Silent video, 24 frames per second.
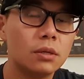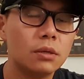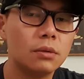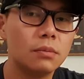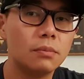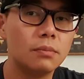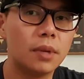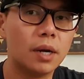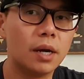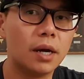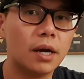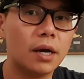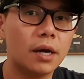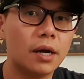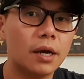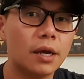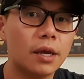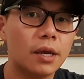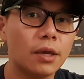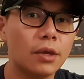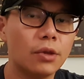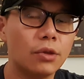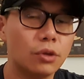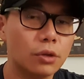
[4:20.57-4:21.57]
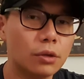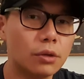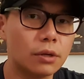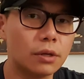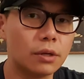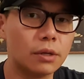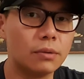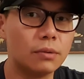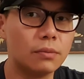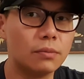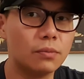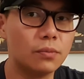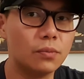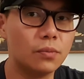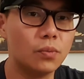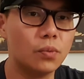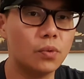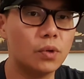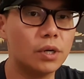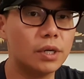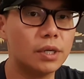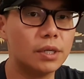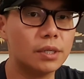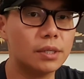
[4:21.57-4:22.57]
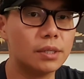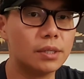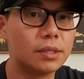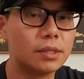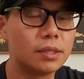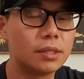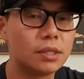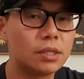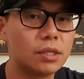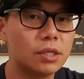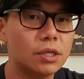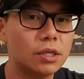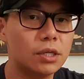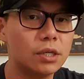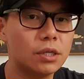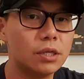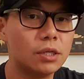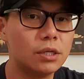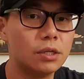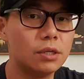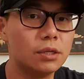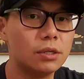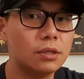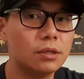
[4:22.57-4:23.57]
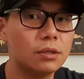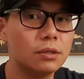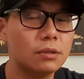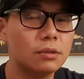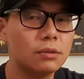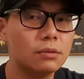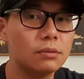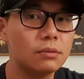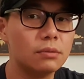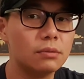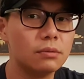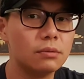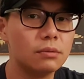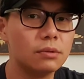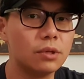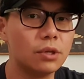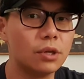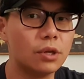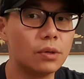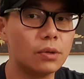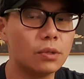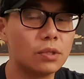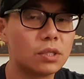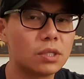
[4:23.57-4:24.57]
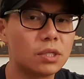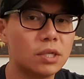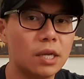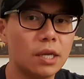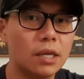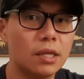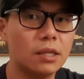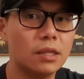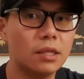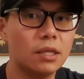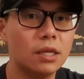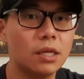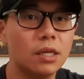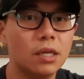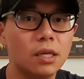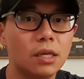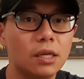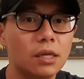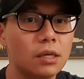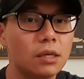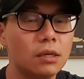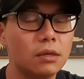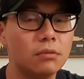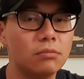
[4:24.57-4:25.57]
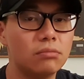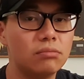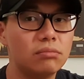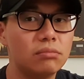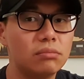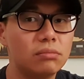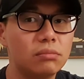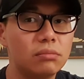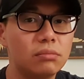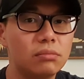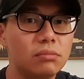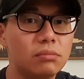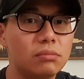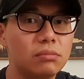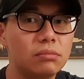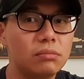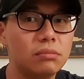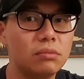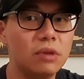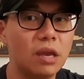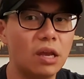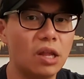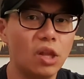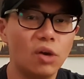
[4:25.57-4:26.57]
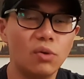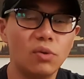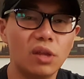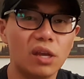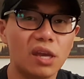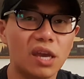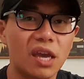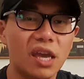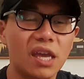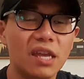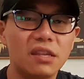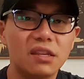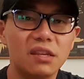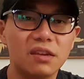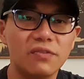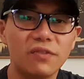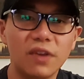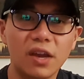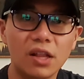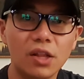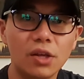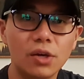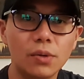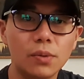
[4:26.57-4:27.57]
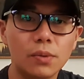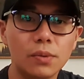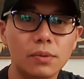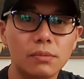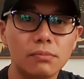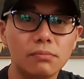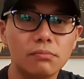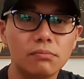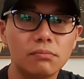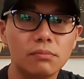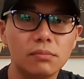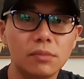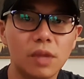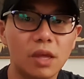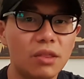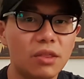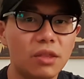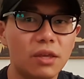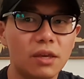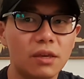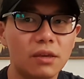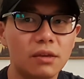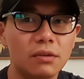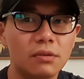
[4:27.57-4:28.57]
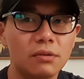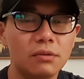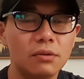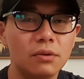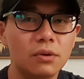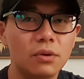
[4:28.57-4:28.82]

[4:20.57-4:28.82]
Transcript: my urine was still, slightly yellow, like a hint of yellow. Nothing